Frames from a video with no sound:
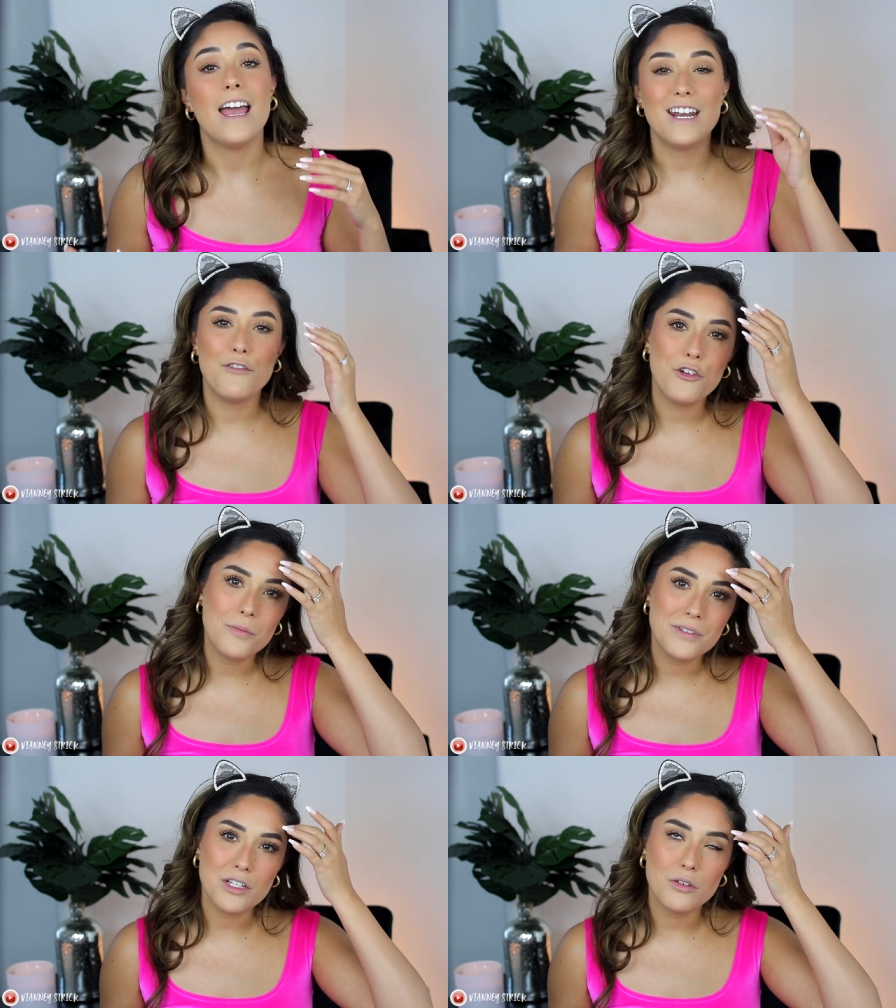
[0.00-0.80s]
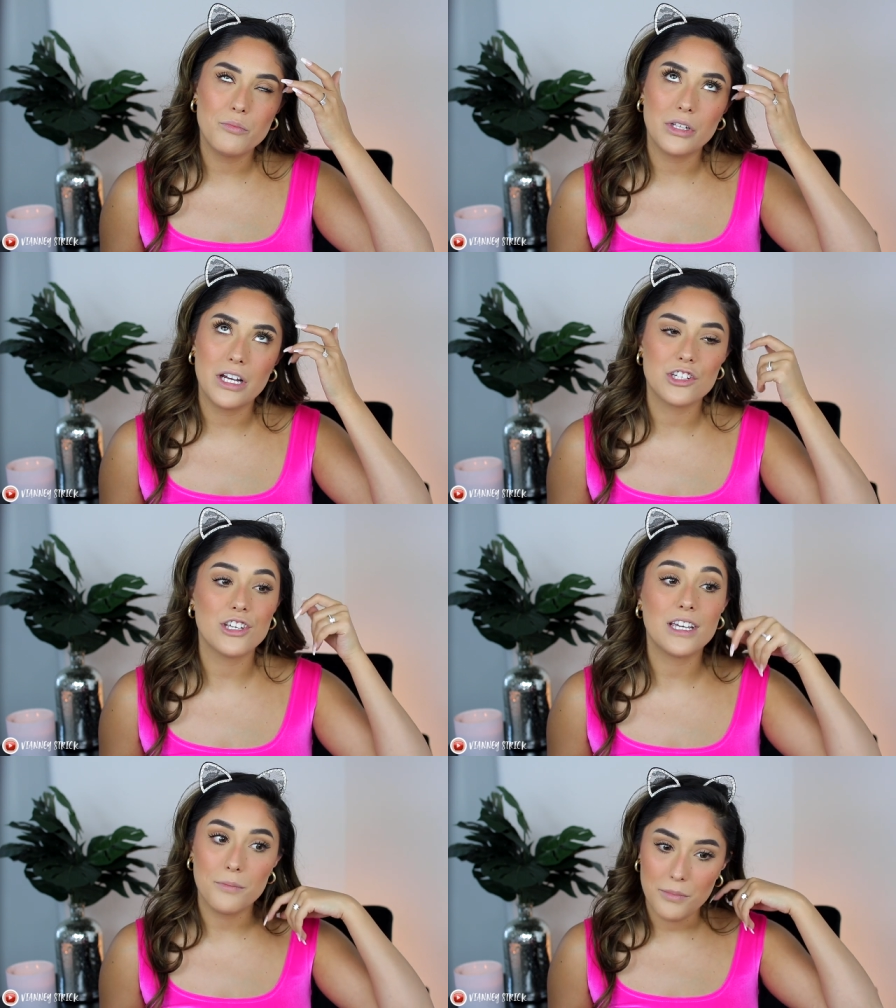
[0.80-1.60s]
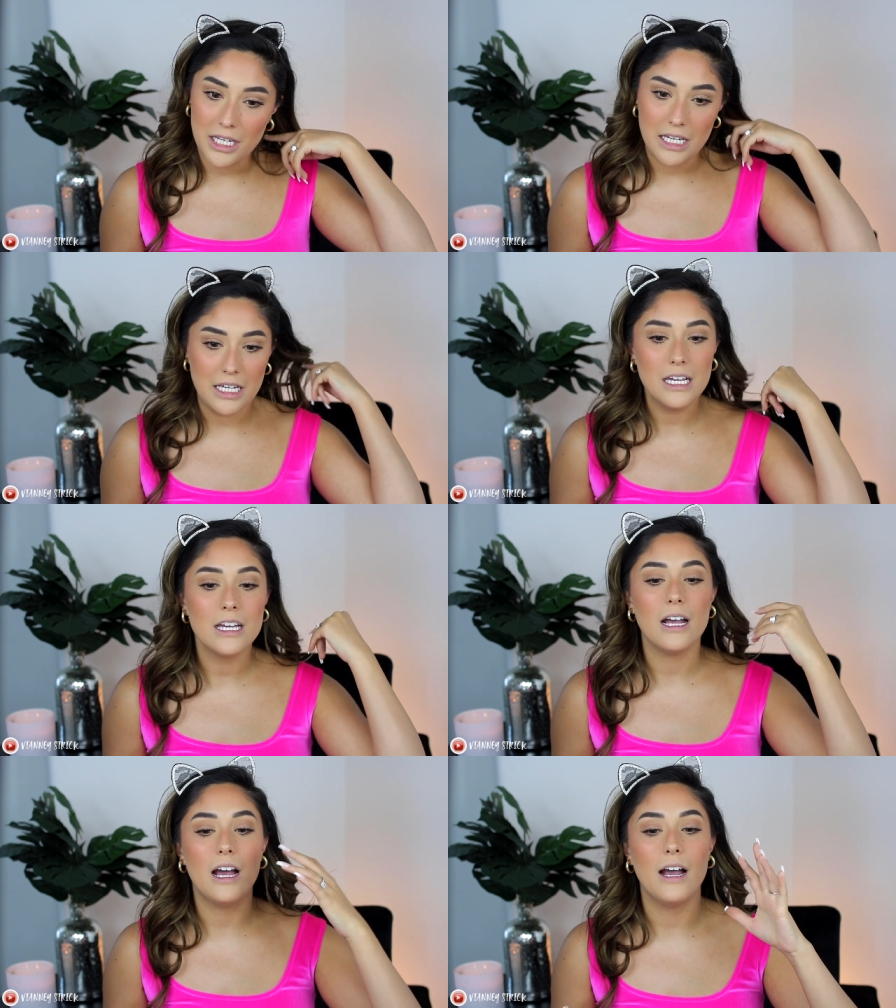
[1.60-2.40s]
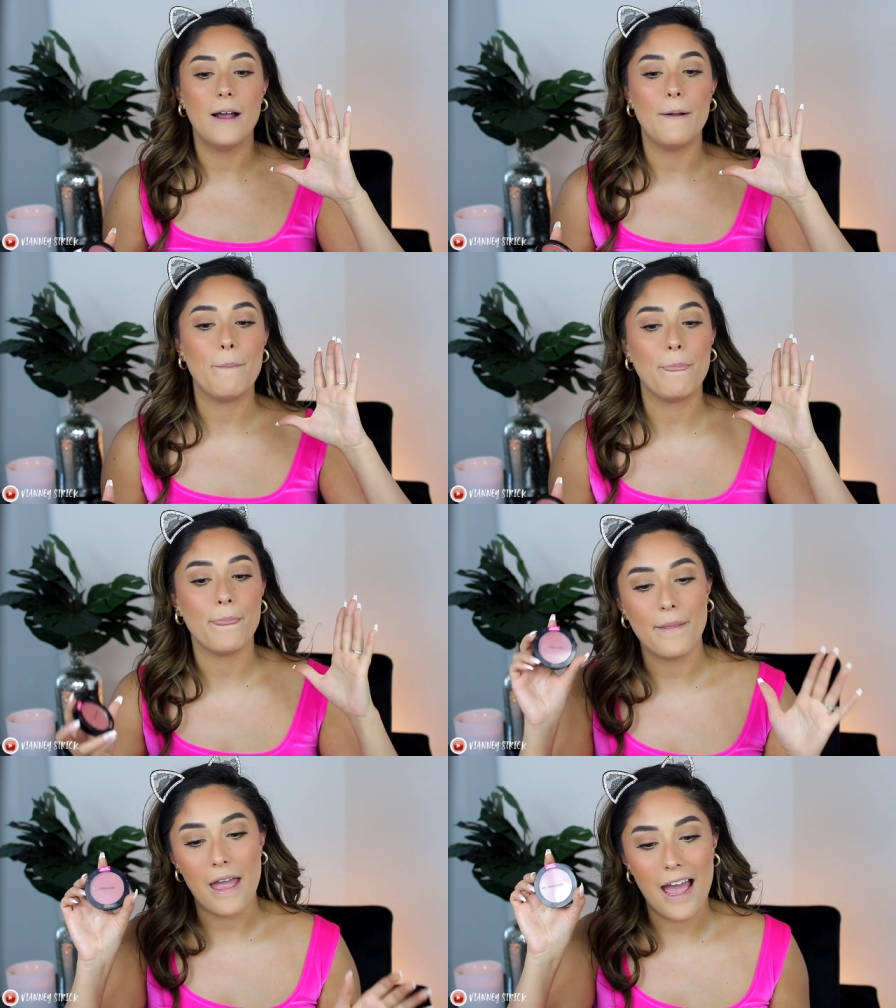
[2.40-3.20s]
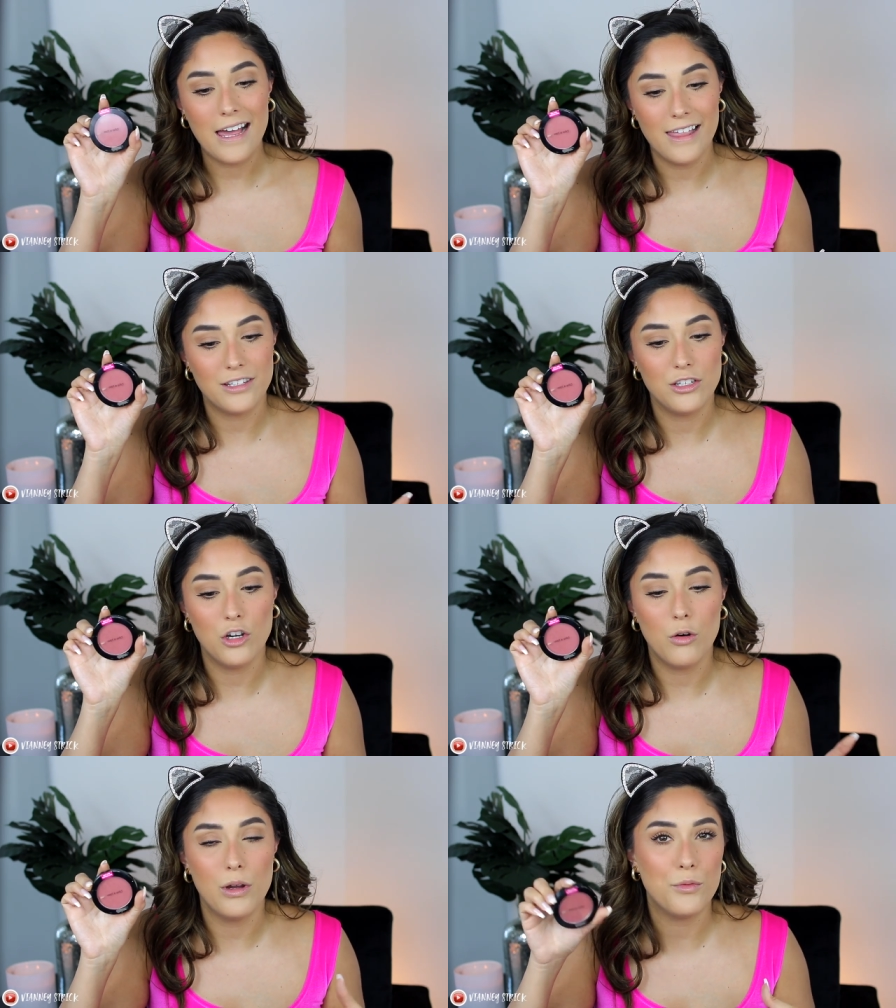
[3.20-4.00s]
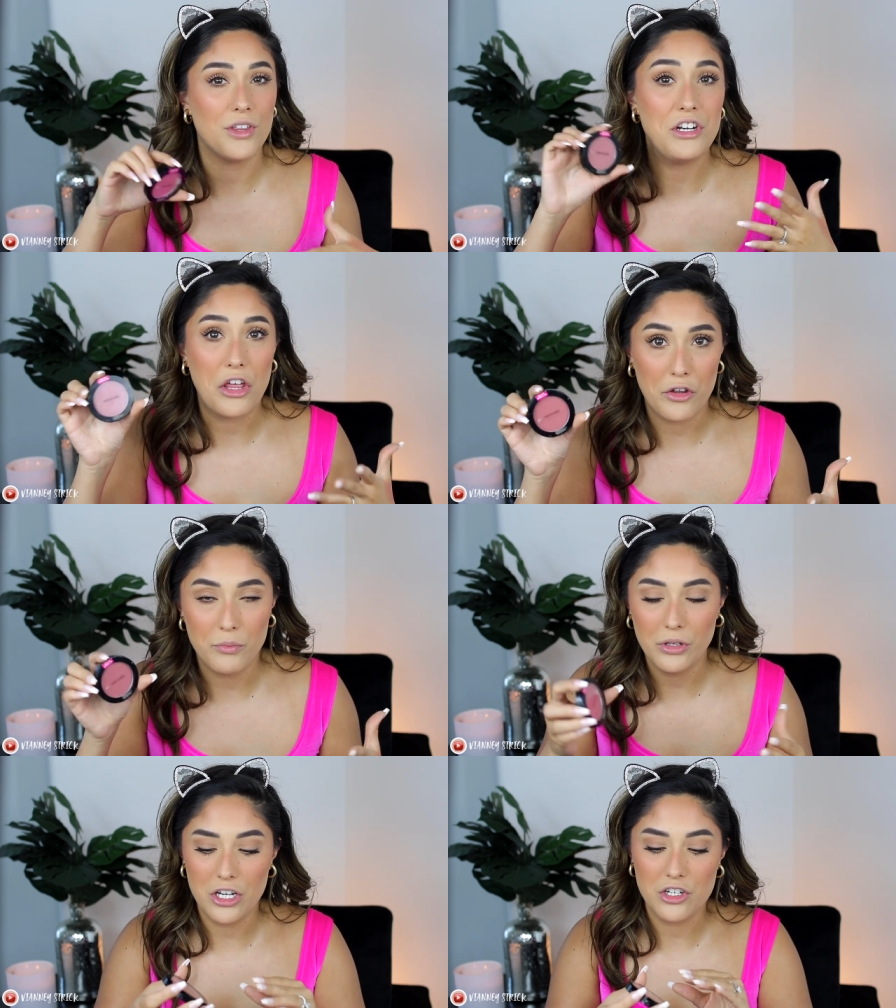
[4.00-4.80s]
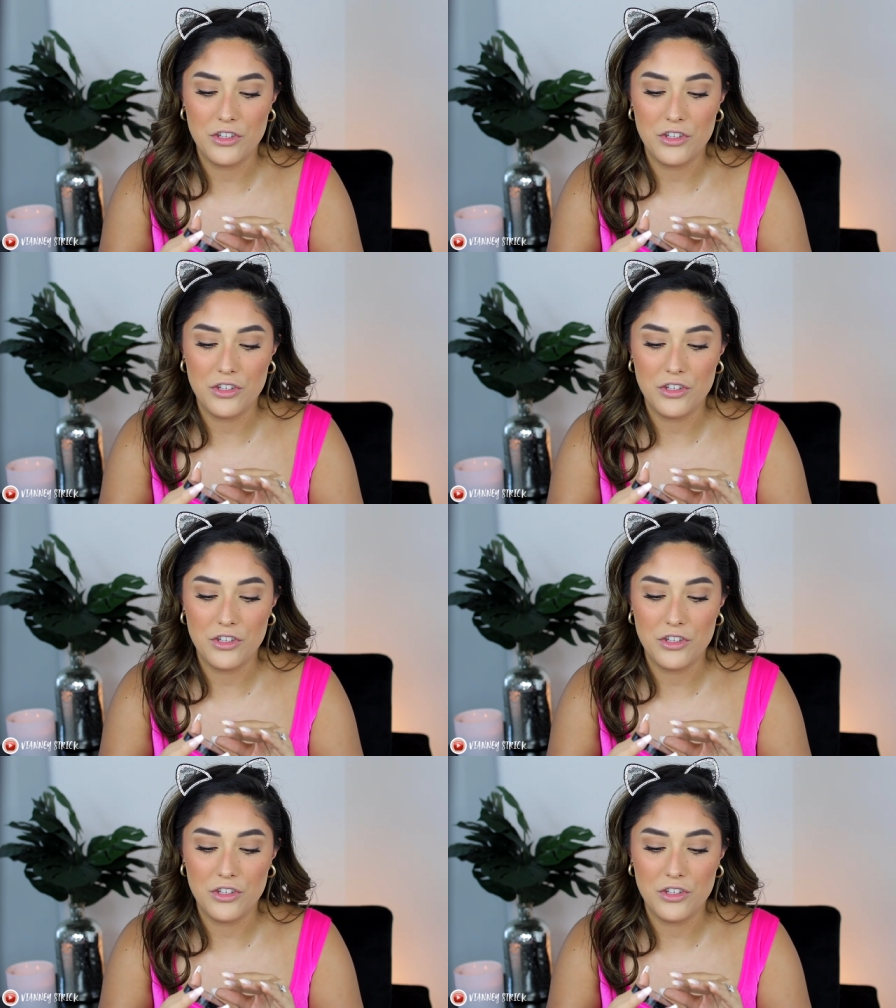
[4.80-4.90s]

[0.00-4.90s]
And if you're obsessed with blush like me, um, I like to go in with another blush.